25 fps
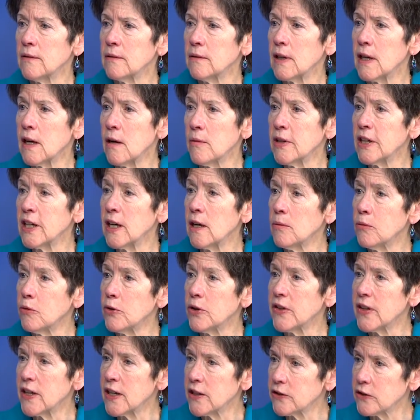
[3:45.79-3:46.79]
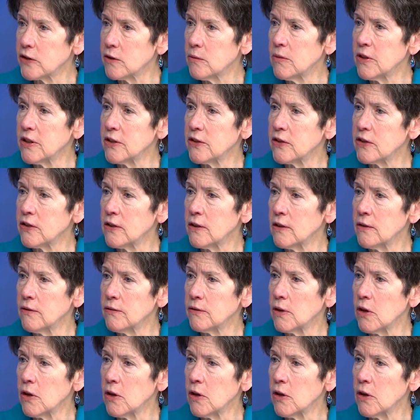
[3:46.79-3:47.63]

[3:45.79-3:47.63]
coming up with estimates of